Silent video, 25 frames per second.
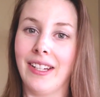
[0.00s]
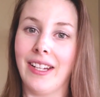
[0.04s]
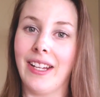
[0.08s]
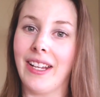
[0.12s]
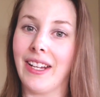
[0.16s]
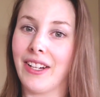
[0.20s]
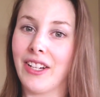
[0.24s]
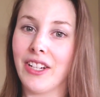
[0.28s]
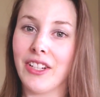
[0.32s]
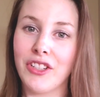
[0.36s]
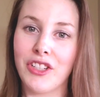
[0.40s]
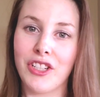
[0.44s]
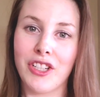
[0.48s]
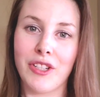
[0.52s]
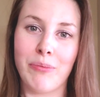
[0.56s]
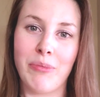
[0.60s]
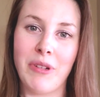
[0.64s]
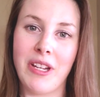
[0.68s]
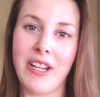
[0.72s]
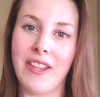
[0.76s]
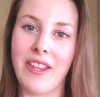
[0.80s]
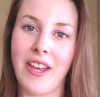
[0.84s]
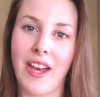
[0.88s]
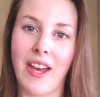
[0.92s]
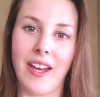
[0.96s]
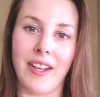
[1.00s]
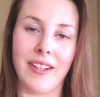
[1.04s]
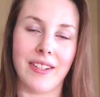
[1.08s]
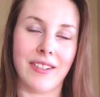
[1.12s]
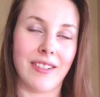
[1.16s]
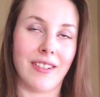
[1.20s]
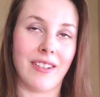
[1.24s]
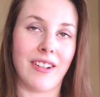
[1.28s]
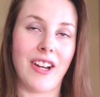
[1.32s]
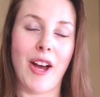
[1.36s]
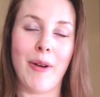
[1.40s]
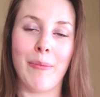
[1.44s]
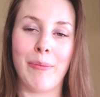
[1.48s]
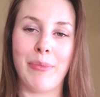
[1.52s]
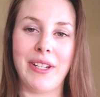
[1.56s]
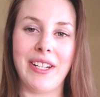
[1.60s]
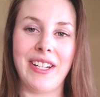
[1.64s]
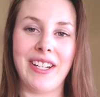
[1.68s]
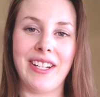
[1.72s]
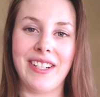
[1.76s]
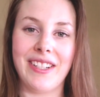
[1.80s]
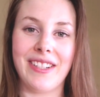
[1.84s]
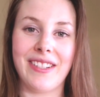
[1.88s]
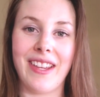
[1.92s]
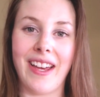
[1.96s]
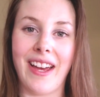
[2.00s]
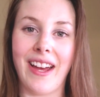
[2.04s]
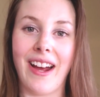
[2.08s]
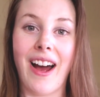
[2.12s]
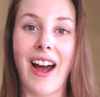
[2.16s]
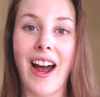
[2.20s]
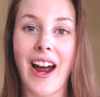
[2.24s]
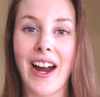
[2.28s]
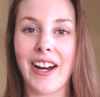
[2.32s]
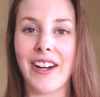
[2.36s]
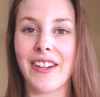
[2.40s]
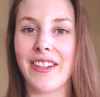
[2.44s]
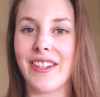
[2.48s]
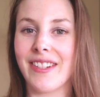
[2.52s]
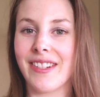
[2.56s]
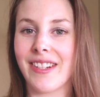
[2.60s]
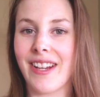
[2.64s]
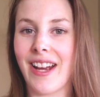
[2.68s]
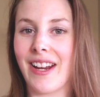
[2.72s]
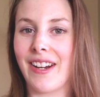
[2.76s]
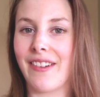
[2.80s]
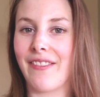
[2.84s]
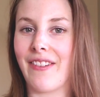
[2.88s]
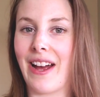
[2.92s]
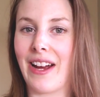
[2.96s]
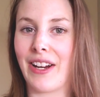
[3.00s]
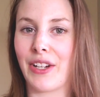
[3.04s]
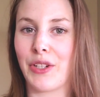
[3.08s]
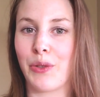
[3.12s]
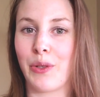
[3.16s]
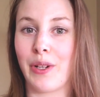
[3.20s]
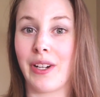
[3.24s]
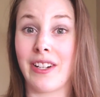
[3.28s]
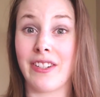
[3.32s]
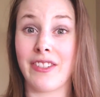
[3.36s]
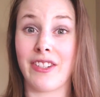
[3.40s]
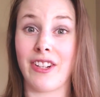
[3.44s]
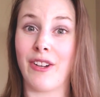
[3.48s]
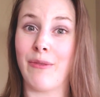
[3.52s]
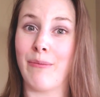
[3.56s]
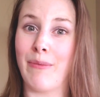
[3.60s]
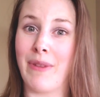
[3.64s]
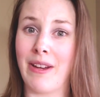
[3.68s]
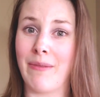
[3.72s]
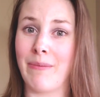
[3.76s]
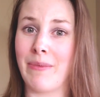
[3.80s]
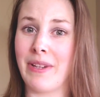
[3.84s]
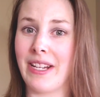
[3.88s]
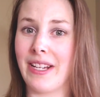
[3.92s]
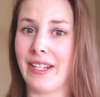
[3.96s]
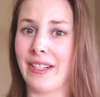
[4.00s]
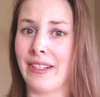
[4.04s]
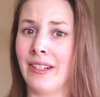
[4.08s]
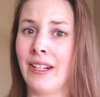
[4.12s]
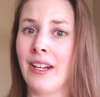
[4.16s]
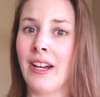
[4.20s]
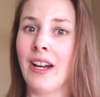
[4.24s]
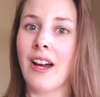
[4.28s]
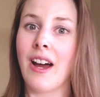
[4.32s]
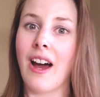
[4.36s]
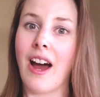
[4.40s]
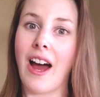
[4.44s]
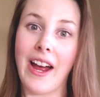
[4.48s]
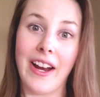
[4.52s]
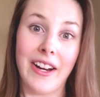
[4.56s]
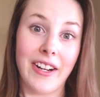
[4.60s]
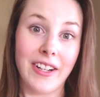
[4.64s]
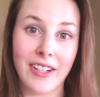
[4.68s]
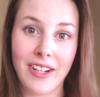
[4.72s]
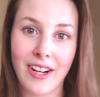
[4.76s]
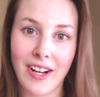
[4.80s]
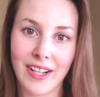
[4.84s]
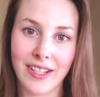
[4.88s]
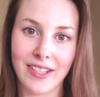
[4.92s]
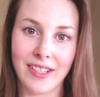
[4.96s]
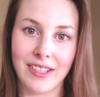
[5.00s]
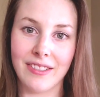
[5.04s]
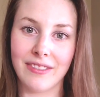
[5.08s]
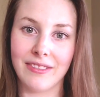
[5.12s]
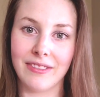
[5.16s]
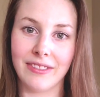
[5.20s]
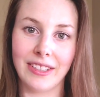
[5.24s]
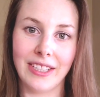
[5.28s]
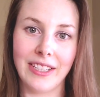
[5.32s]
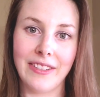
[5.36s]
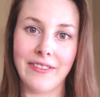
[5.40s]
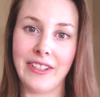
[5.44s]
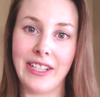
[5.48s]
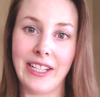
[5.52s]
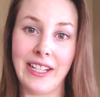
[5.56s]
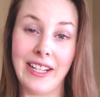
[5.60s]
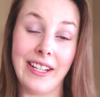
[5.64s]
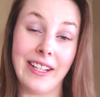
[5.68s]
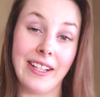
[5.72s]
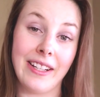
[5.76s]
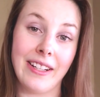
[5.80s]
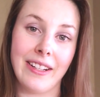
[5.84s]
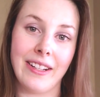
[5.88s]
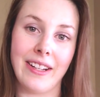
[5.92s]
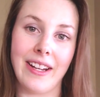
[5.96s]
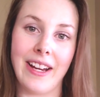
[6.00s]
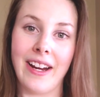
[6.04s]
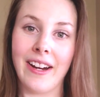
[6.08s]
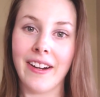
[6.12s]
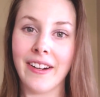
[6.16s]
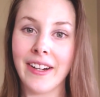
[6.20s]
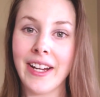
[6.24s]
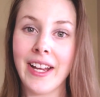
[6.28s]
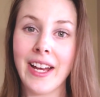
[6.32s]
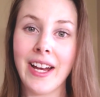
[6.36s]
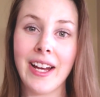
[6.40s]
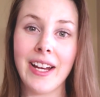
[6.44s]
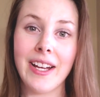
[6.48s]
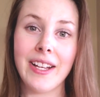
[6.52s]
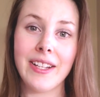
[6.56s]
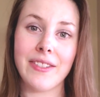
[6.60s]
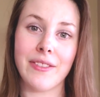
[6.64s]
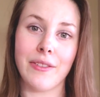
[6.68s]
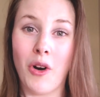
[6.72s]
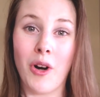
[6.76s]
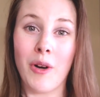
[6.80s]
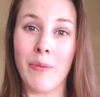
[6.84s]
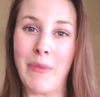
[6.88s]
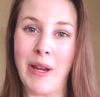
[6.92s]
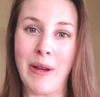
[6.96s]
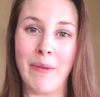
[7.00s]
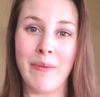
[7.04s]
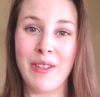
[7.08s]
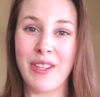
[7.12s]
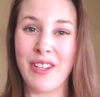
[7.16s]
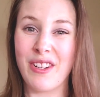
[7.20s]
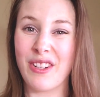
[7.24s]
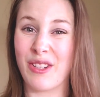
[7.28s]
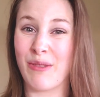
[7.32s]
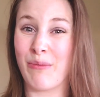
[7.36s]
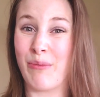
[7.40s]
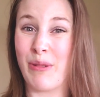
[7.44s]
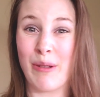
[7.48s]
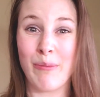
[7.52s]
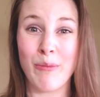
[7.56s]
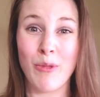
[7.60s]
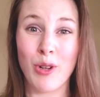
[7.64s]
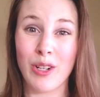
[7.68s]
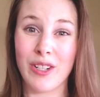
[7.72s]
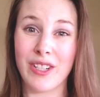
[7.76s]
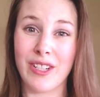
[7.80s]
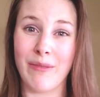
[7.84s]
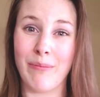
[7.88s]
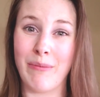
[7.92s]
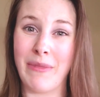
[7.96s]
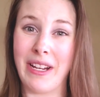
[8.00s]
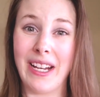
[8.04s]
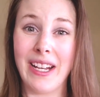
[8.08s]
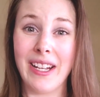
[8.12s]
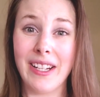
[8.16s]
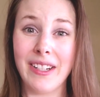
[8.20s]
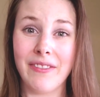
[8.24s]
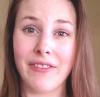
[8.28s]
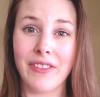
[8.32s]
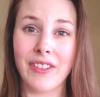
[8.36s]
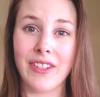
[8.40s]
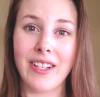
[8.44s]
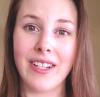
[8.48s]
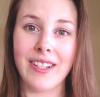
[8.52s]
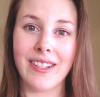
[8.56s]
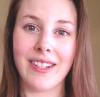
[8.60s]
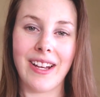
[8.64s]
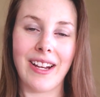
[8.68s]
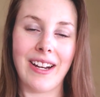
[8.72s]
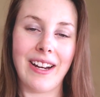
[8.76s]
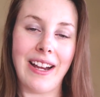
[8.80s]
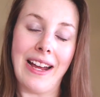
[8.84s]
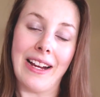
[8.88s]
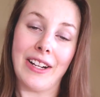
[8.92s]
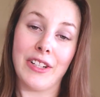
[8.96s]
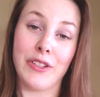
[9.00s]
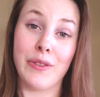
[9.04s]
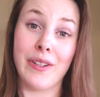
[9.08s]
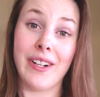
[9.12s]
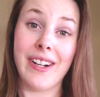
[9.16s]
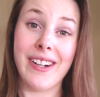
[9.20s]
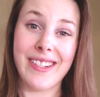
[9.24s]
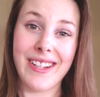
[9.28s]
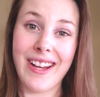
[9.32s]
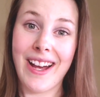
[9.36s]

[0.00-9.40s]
It could just be that companies that hire these kind of actuaries are maybe in higher cost of living areas, or maybe there's a bit more demand for these kind of actuaries.